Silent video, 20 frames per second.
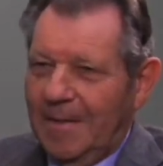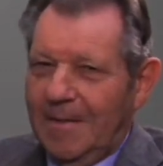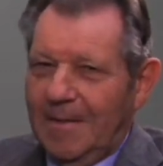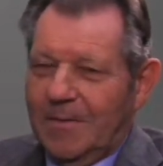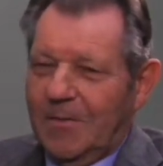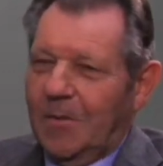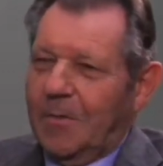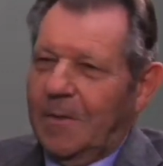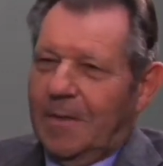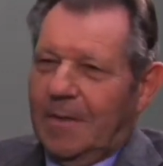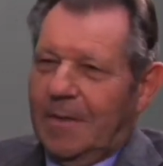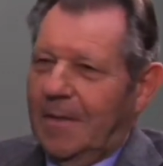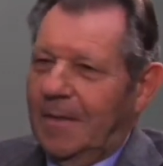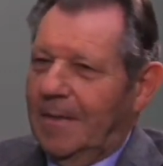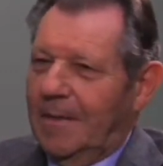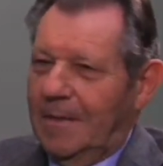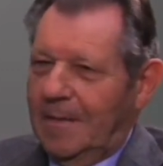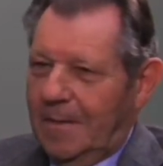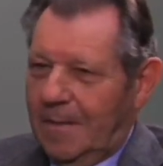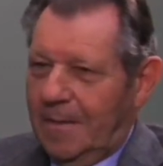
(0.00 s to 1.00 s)
So we
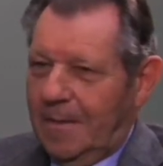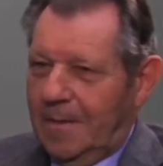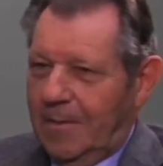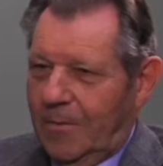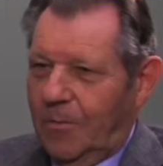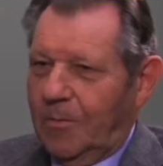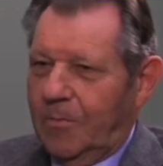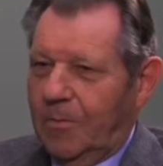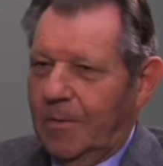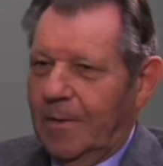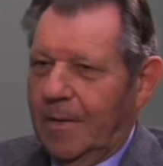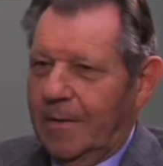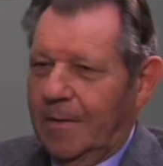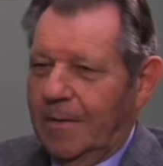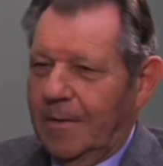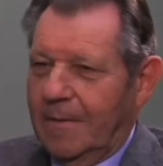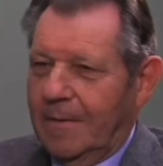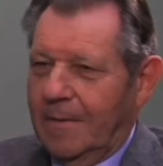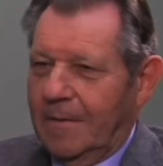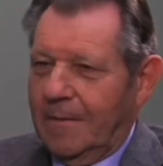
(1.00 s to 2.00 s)
then got
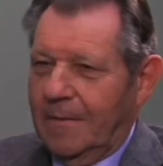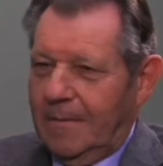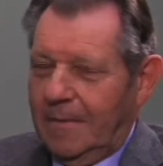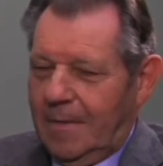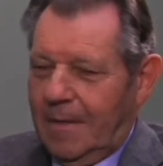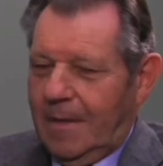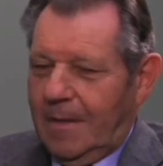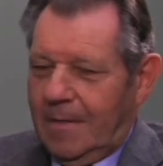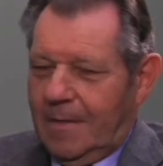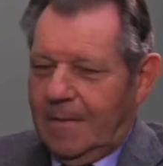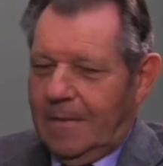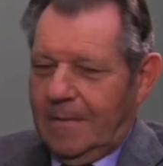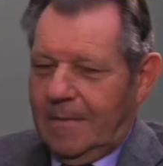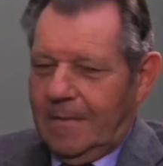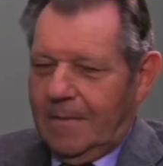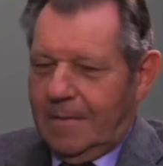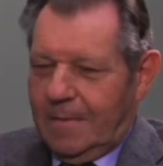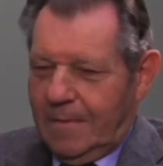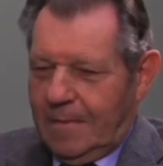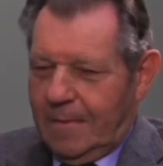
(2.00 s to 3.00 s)
together, and
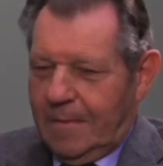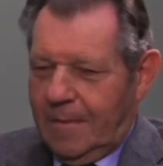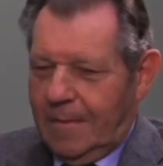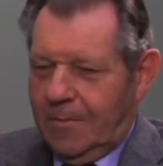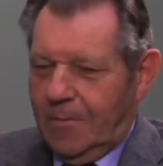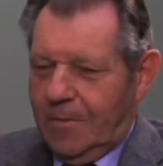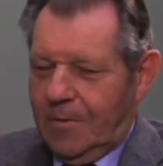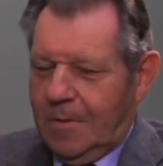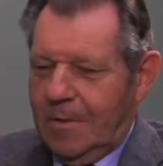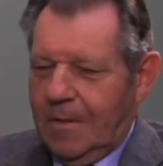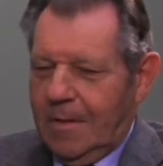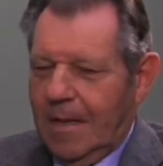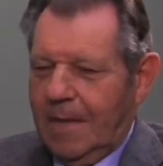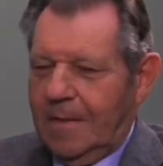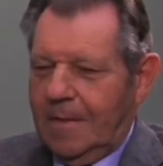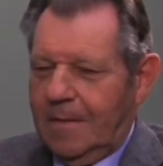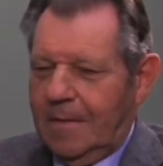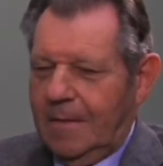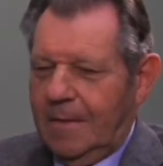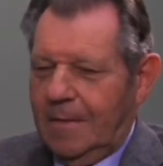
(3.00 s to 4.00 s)
it was in
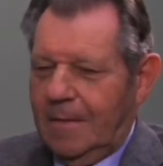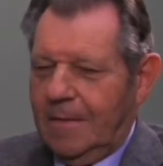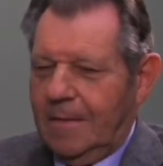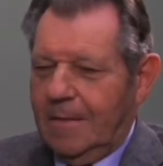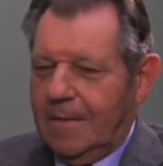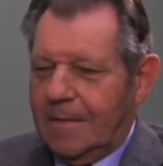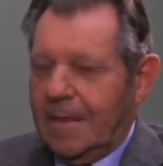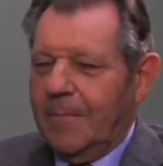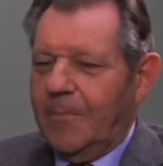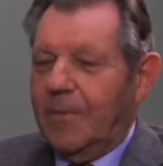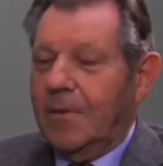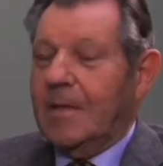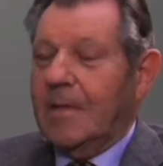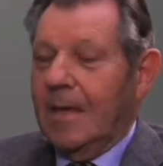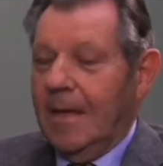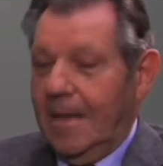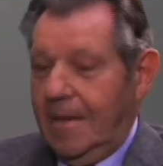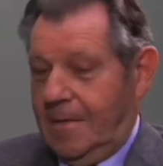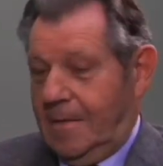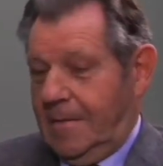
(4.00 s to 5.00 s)

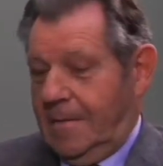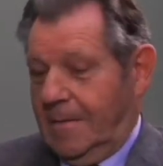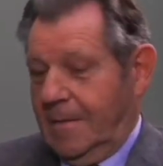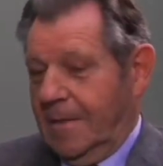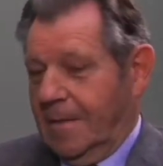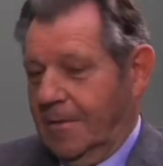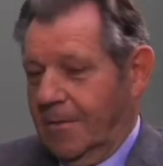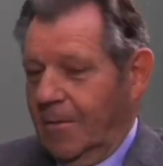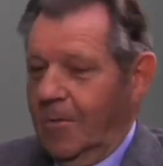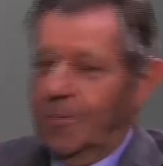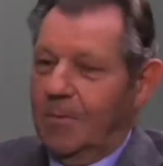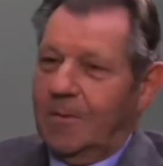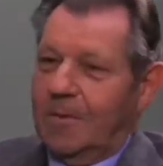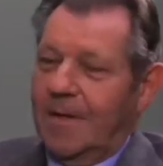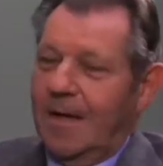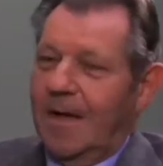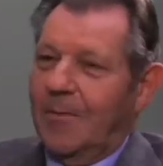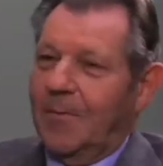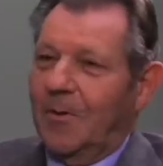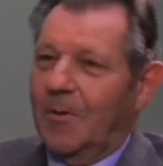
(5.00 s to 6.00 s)
1978, that's a long
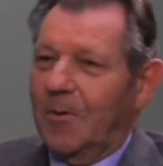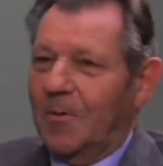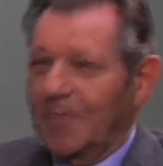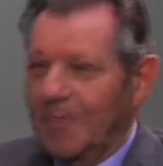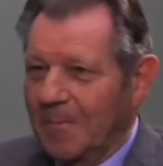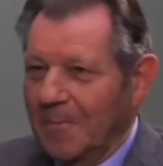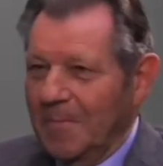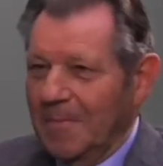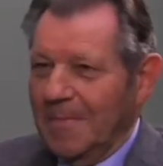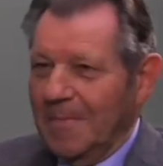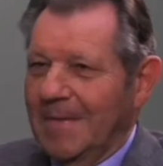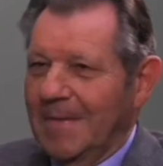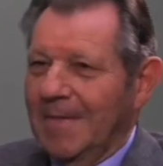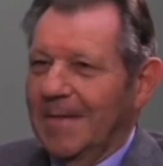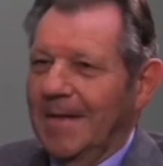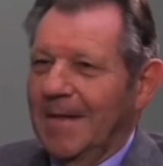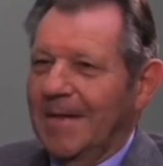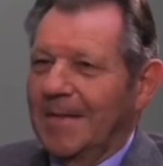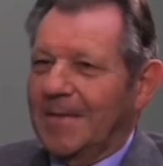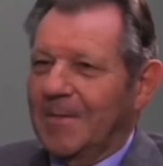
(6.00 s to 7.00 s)
time ago,
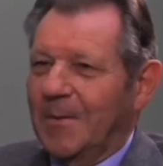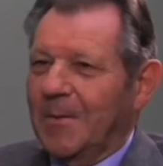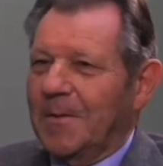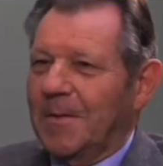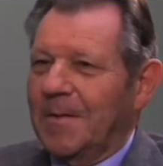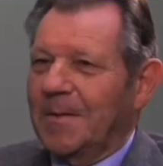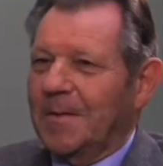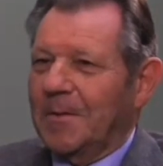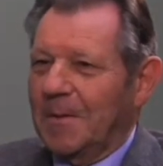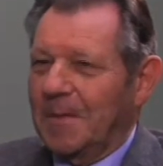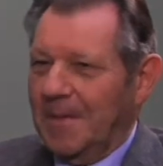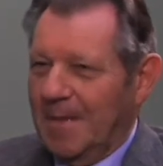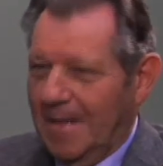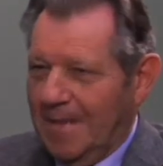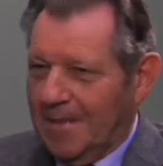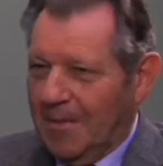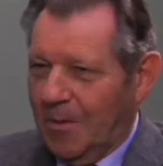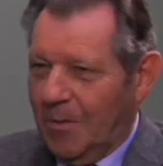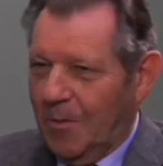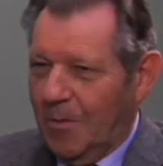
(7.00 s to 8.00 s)
nearly 33
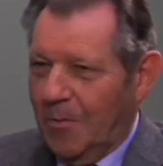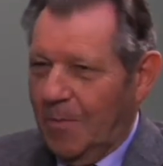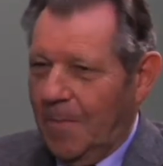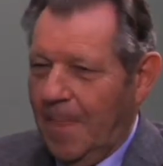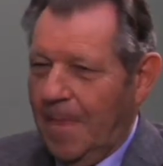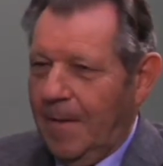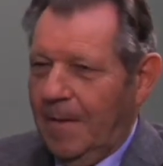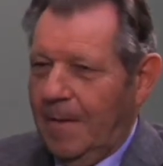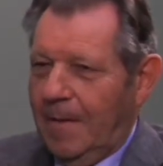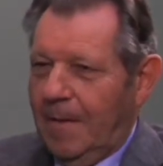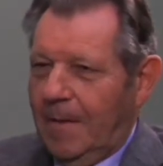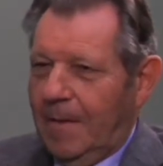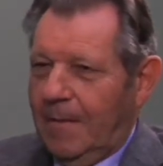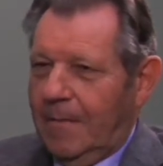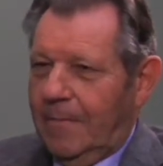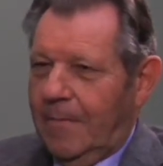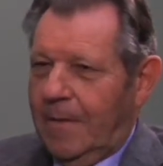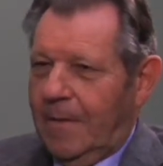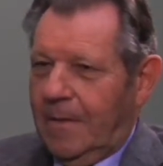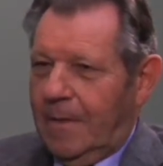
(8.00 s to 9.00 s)
years ago,
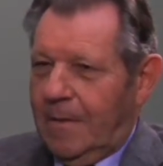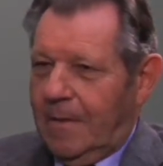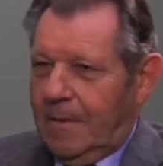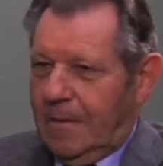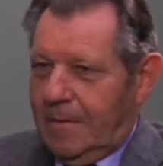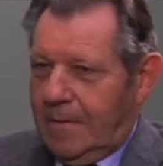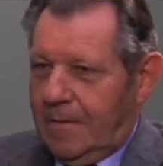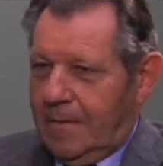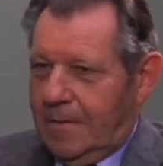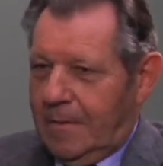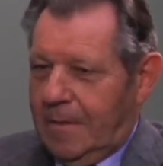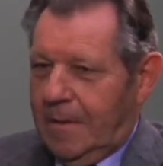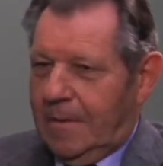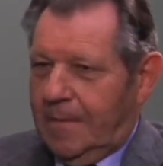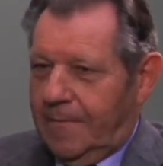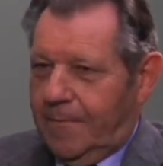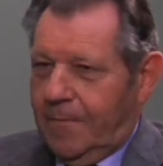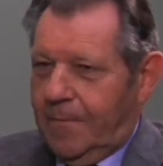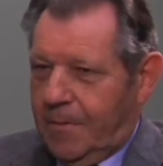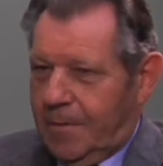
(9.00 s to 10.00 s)
we did
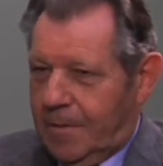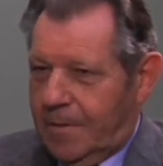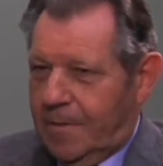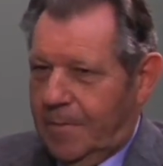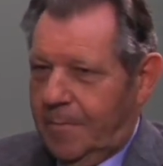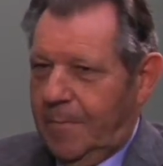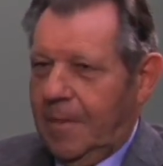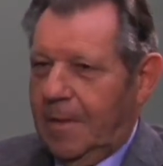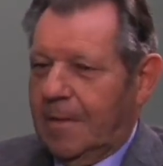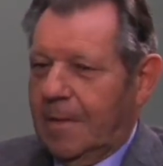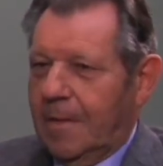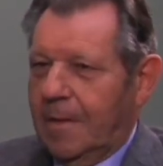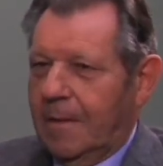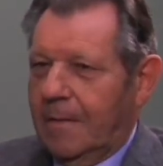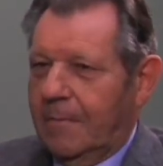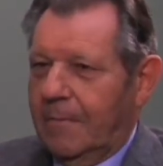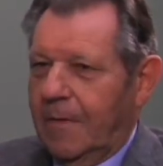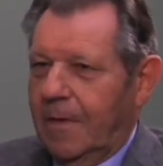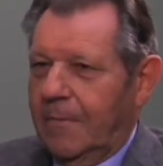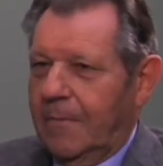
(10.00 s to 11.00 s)
the first
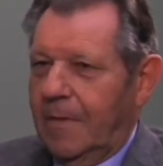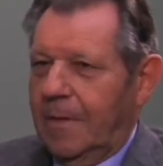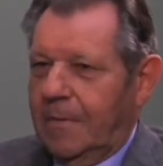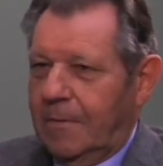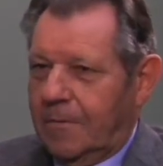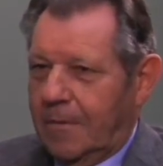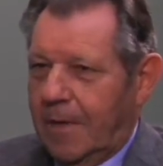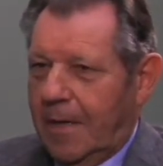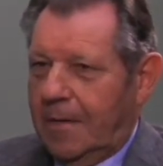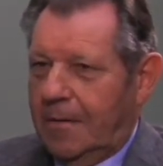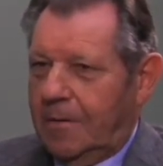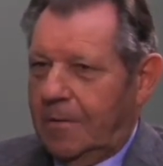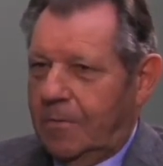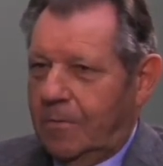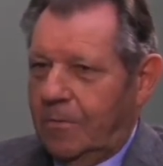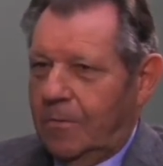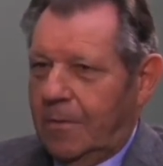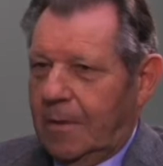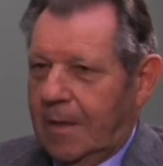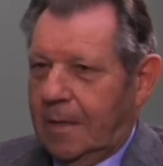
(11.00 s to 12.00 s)
meeting where we tried
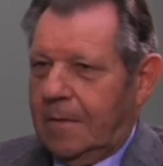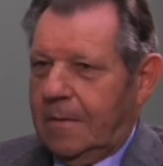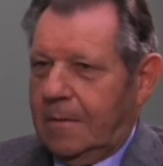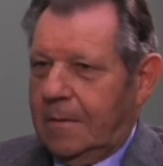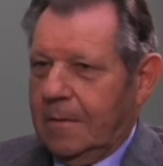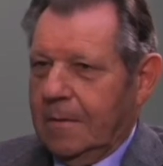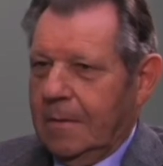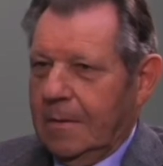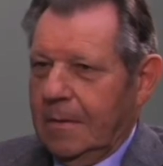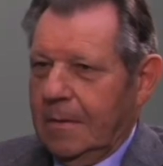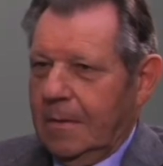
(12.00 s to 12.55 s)
to get